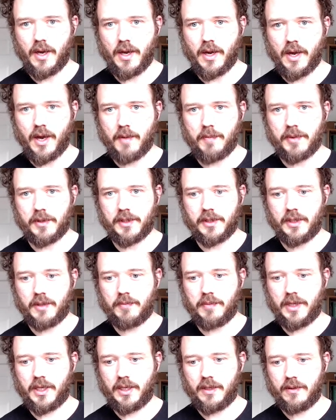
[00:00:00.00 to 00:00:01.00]
up a little
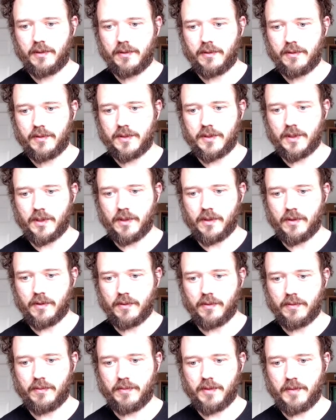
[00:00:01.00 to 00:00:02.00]
bit,
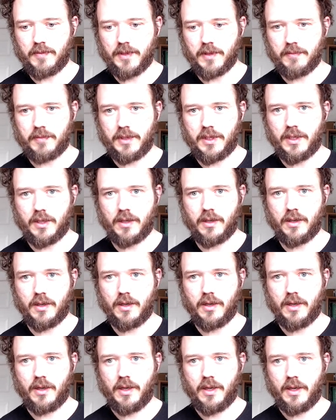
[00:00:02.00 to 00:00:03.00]
so maybe up here.
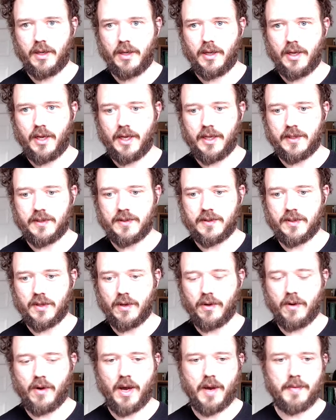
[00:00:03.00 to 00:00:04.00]
And
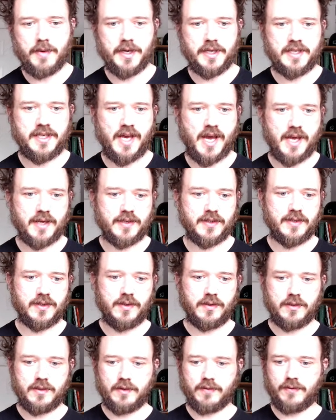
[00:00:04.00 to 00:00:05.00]
so I'm going to test
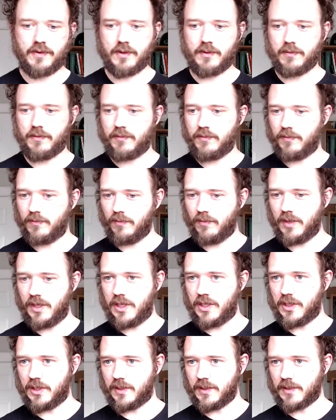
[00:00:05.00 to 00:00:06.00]
different
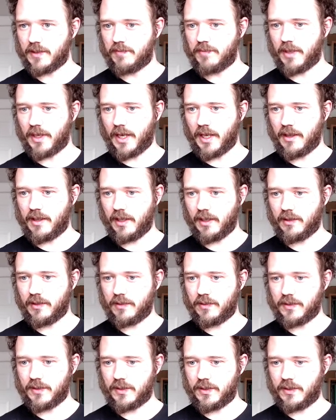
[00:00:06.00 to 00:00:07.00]
regions, but I think
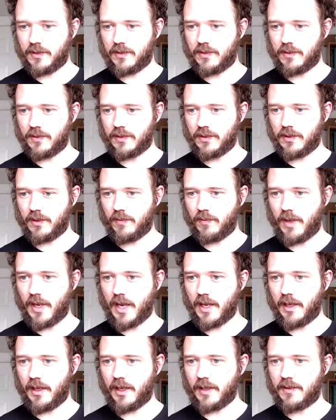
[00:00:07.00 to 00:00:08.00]
there's a good way I
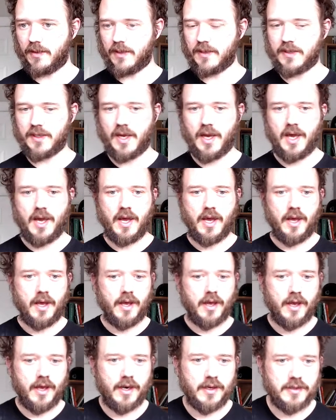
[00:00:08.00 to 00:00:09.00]
could get this.
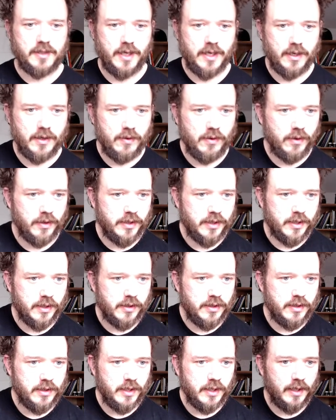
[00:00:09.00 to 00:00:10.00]
And it's kind of cool,
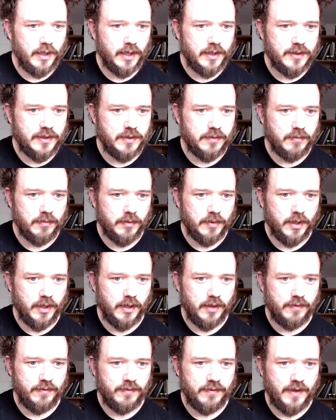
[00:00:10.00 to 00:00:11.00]
you could get some
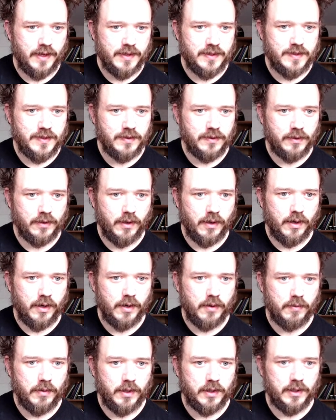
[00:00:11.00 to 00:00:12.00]
fancy little
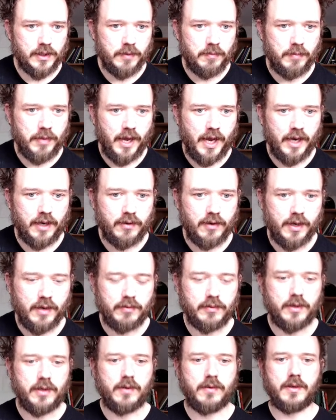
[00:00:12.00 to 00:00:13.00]
artwork in the
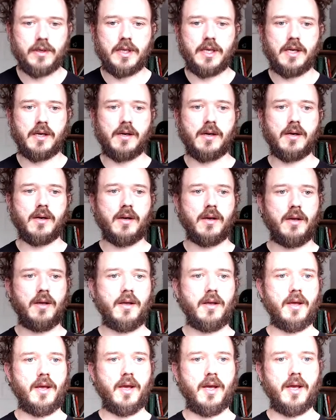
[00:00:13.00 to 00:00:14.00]
background going here.
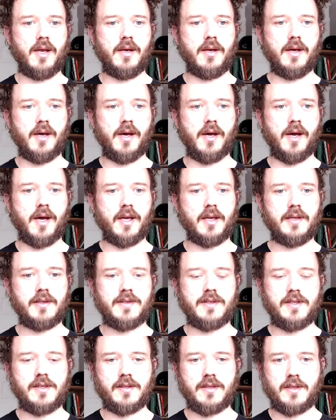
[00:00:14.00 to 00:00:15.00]
And I could
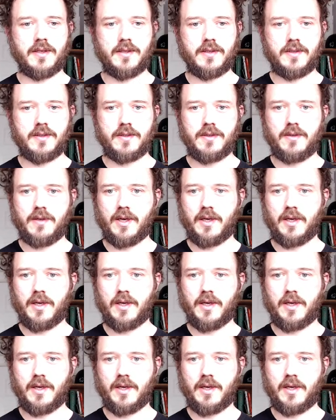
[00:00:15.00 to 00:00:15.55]
see this